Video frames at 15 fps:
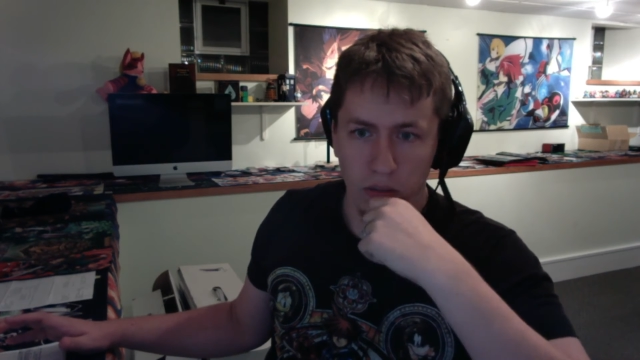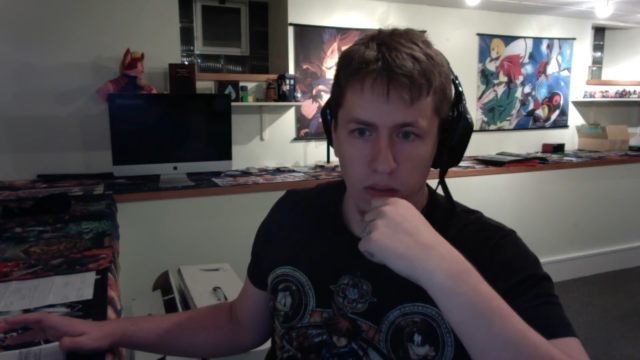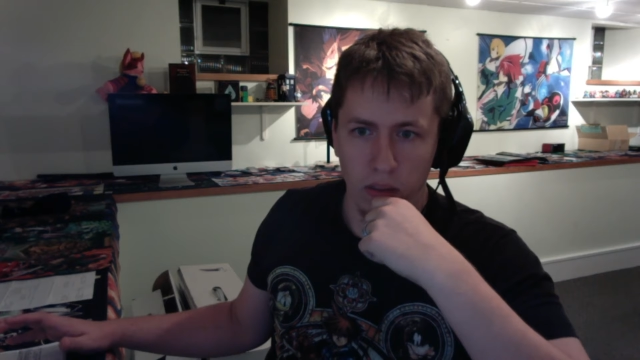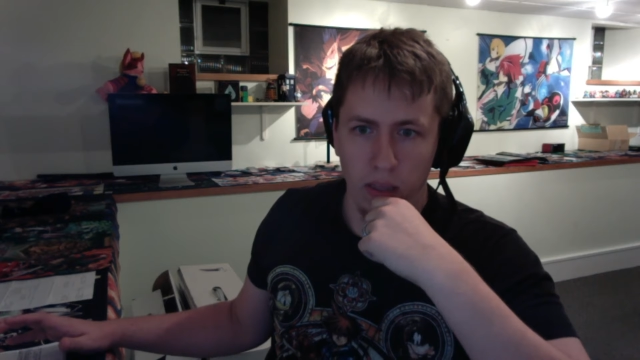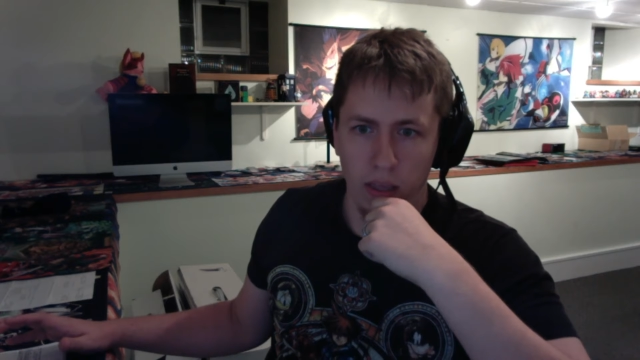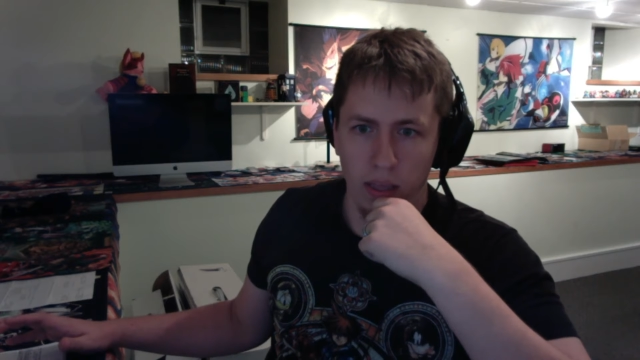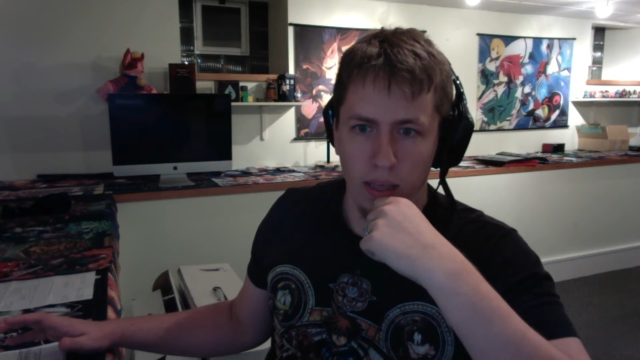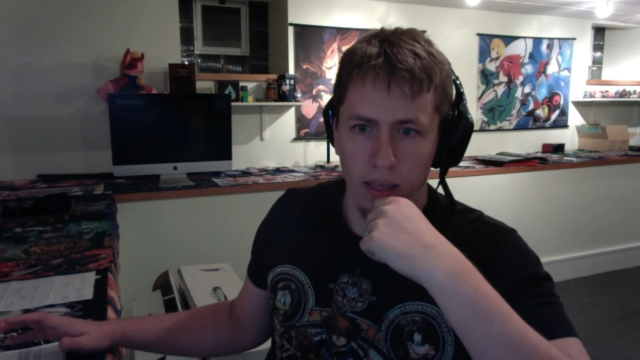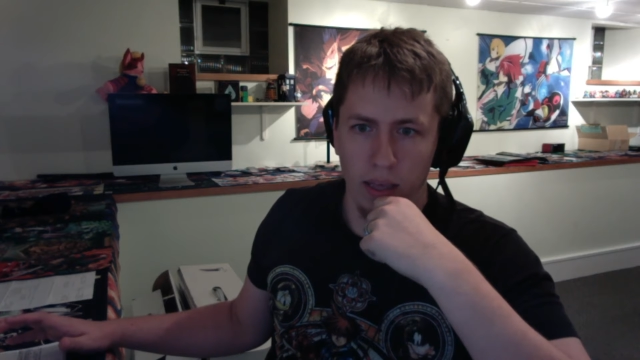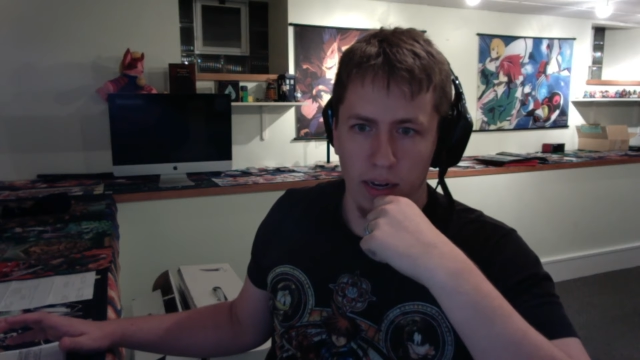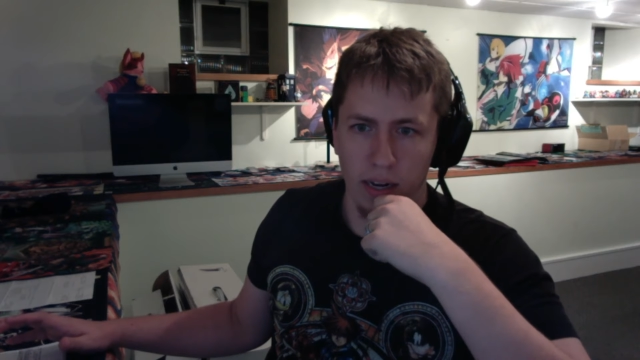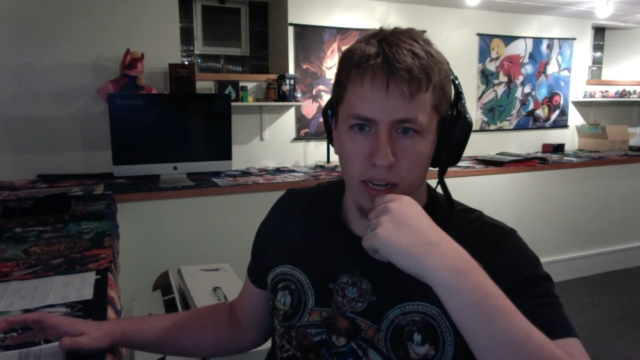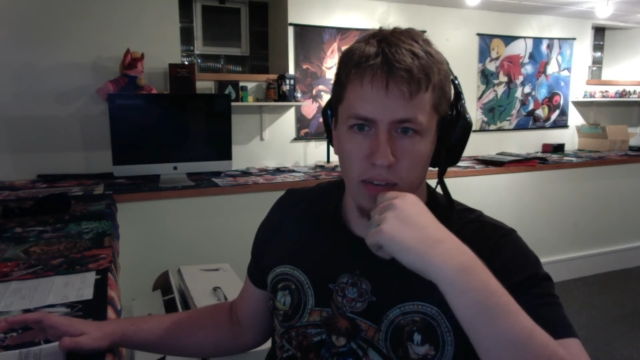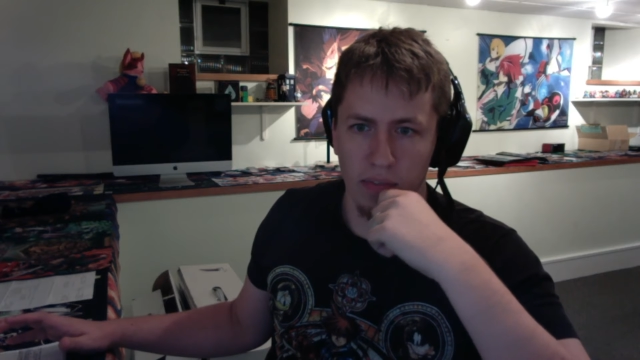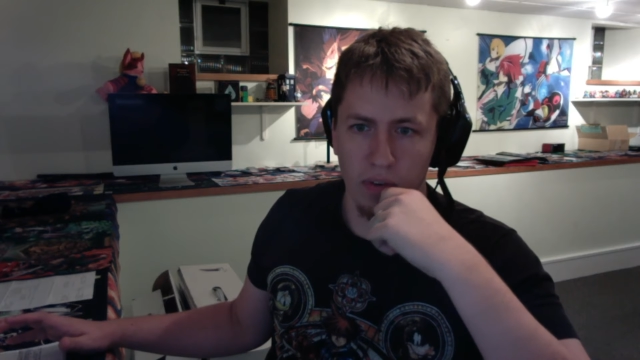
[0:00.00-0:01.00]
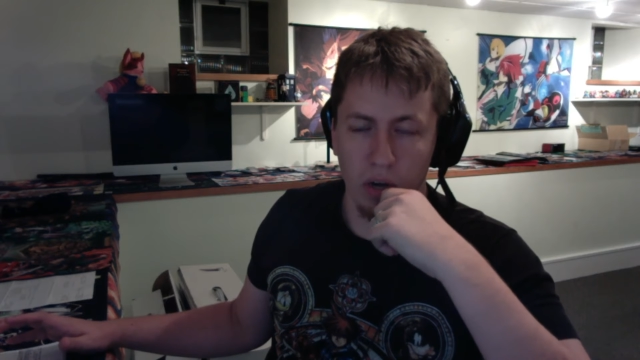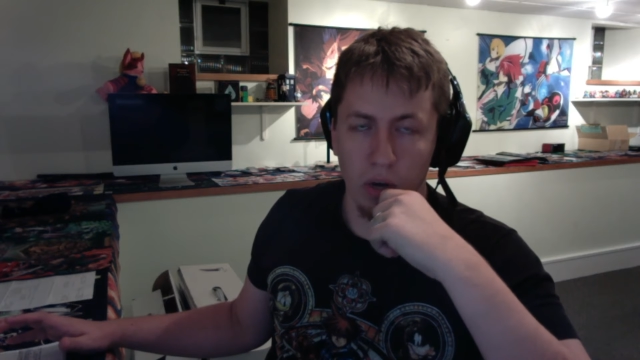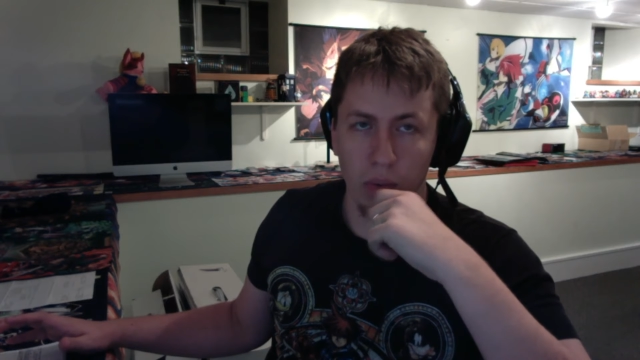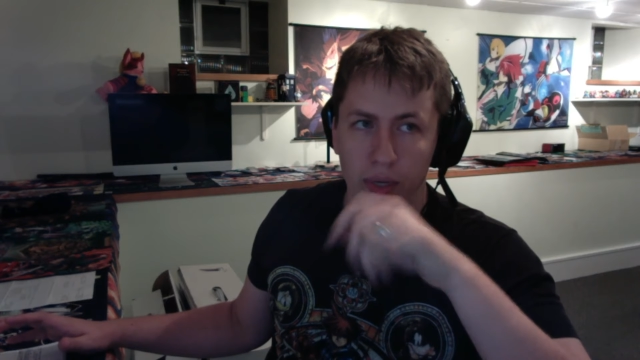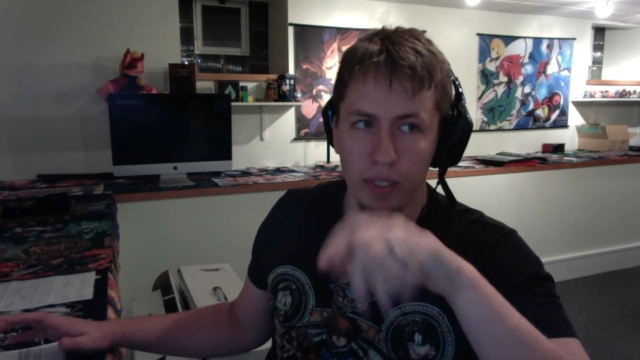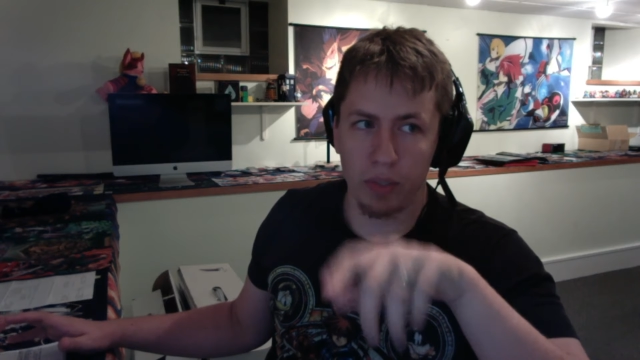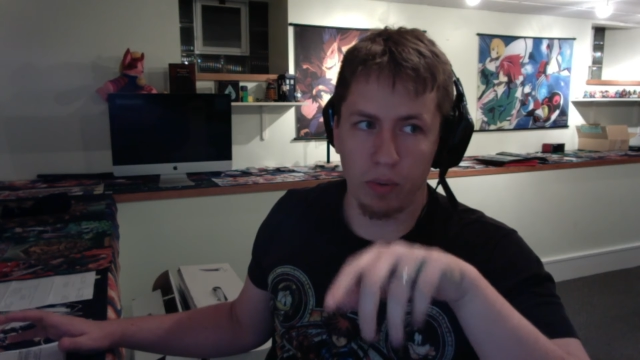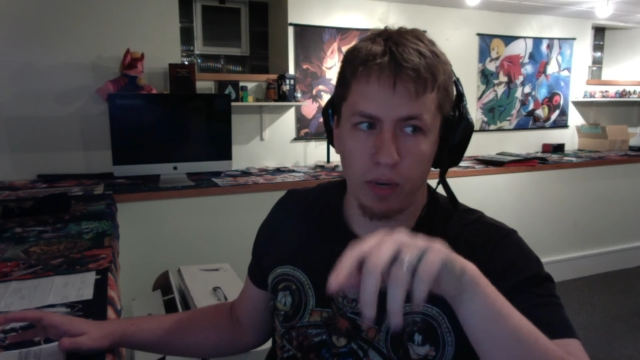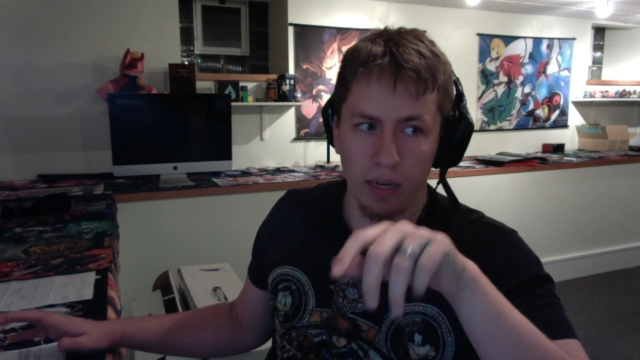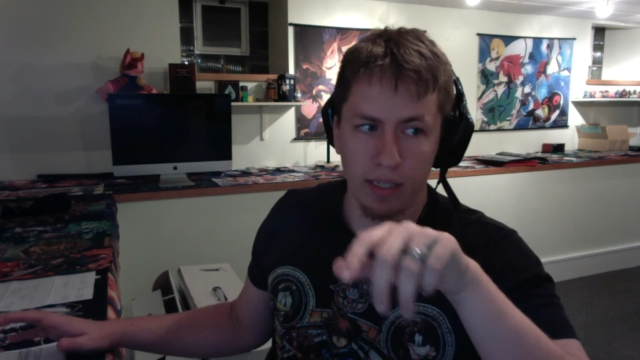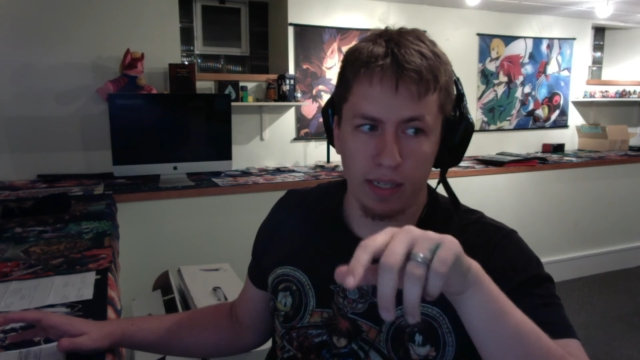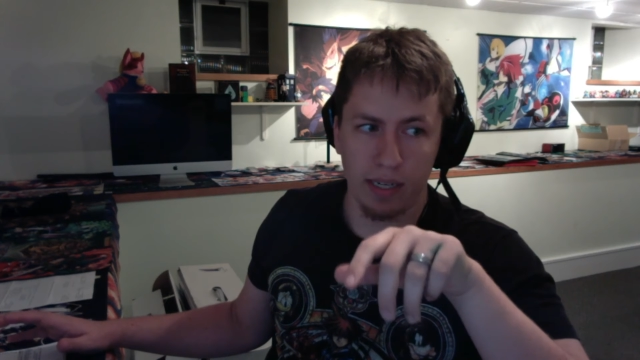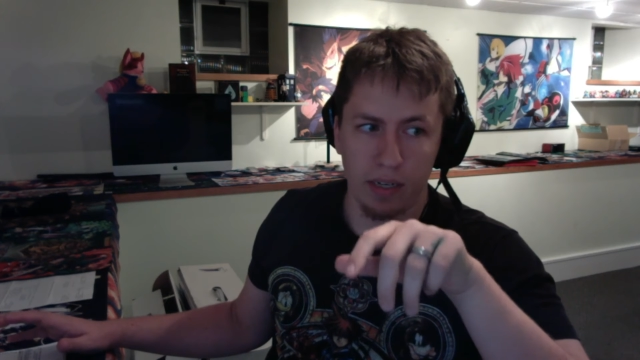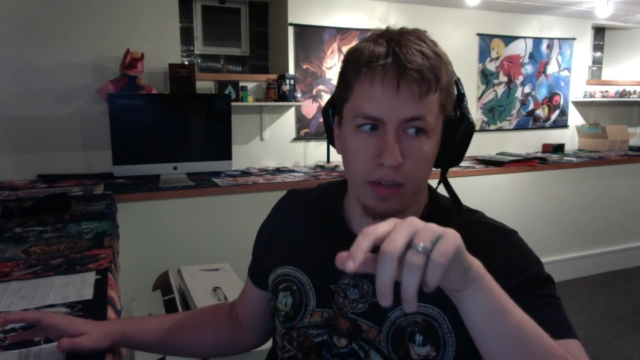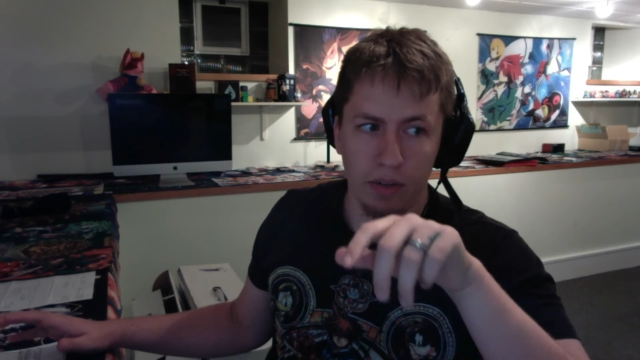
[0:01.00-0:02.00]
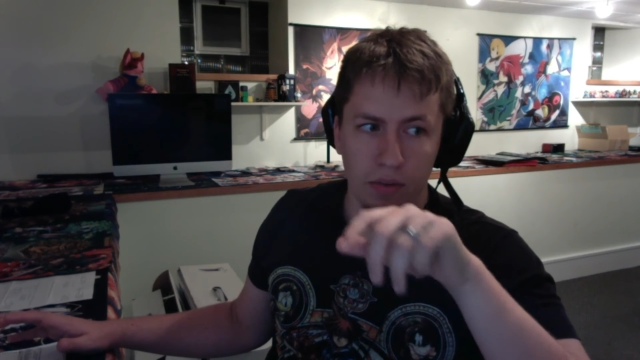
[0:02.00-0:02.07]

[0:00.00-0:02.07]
and I have always walked out